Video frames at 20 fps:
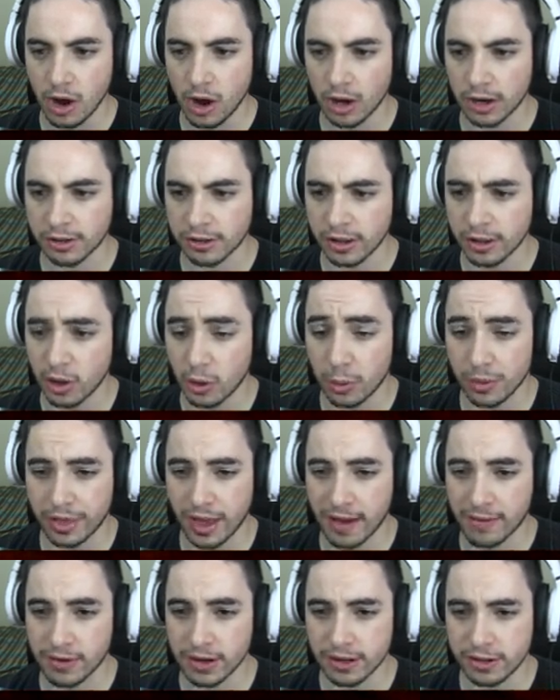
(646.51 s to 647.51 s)
Honestly, though, with
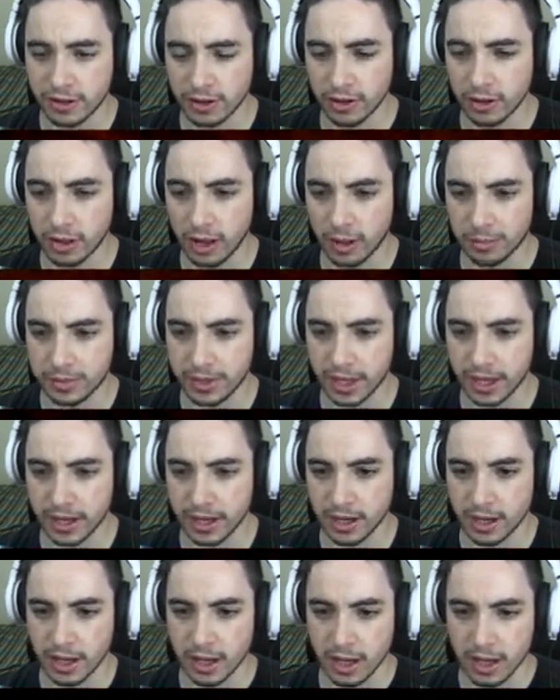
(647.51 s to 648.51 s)
every single
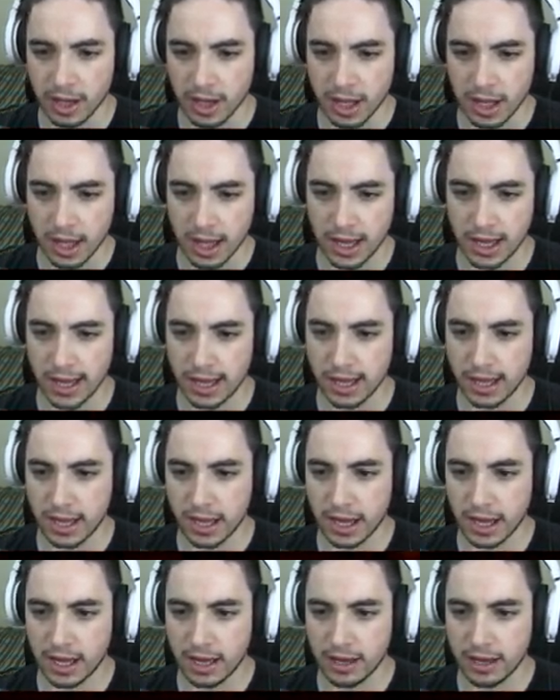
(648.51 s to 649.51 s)
update, it,
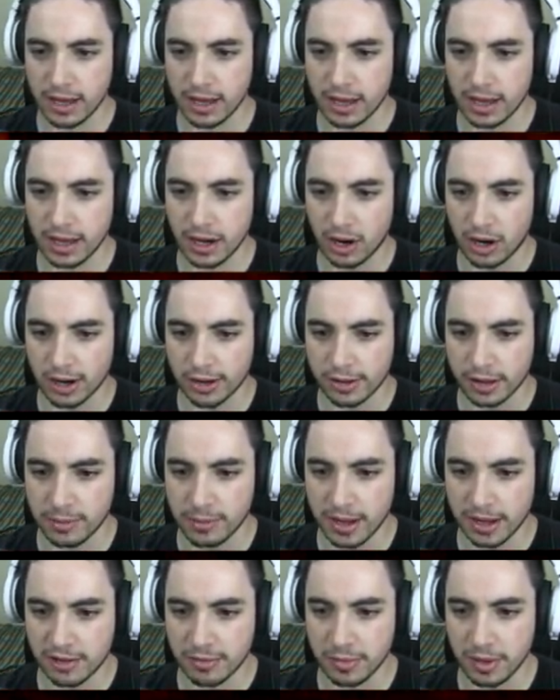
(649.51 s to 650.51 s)
it, it honestly
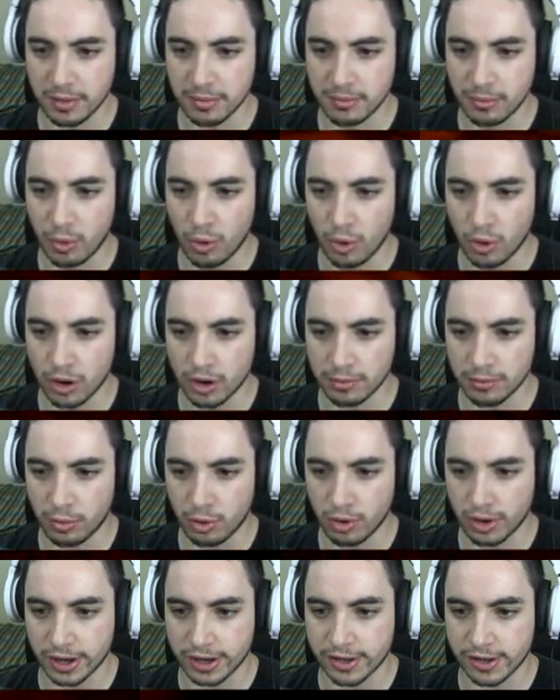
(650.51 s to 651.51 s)
makes me more and
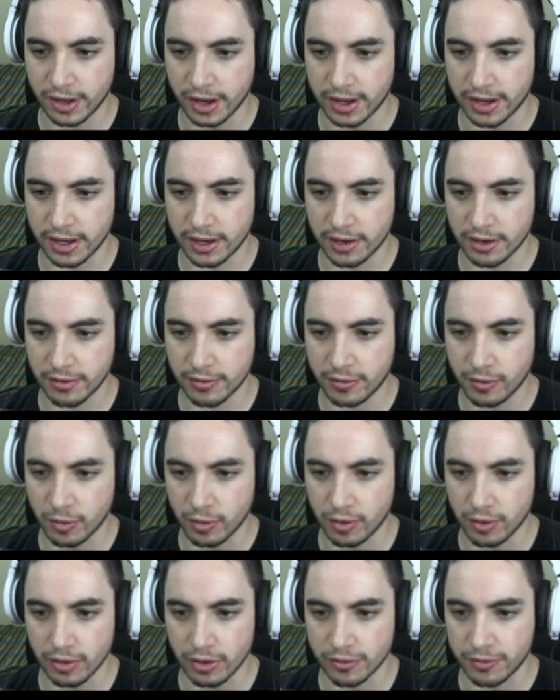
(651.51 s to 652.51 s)
more excited
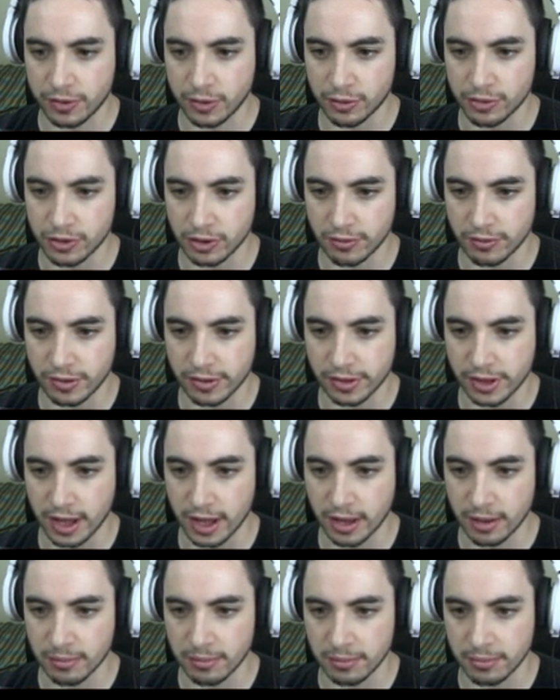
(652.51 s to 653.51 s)
for the future of this
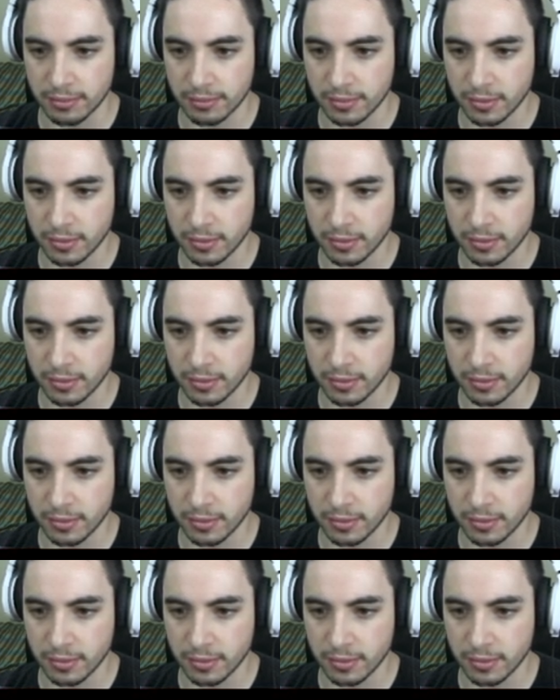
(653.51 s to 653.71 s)
game.